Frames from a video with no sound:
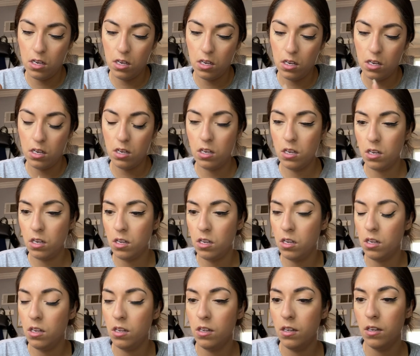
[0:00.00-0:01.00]

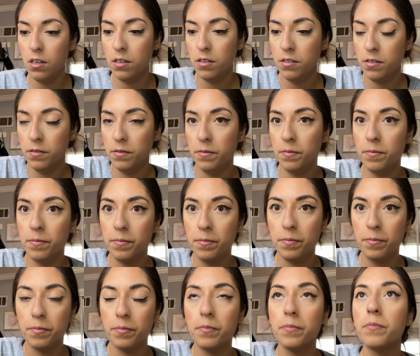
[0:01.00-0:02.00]

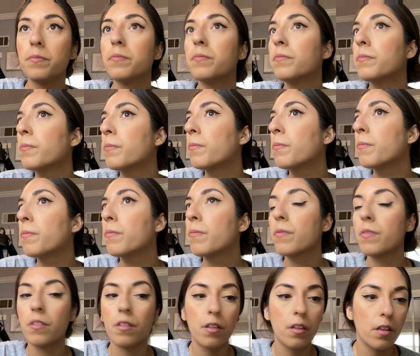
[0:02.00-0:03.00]

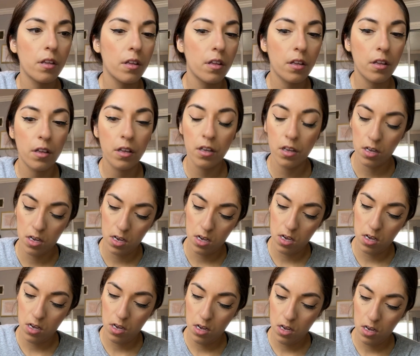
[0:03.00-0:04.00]

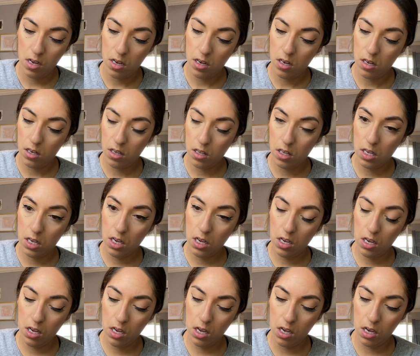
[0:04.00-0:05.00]

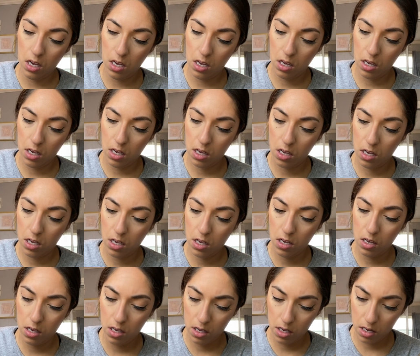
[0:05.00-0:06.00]

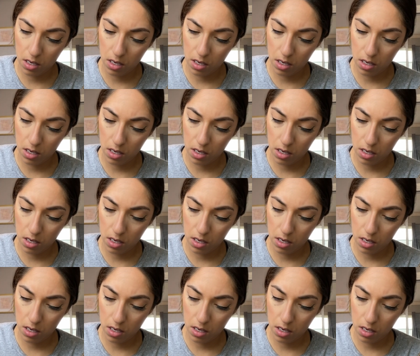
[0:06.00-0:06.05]
Nothing is said.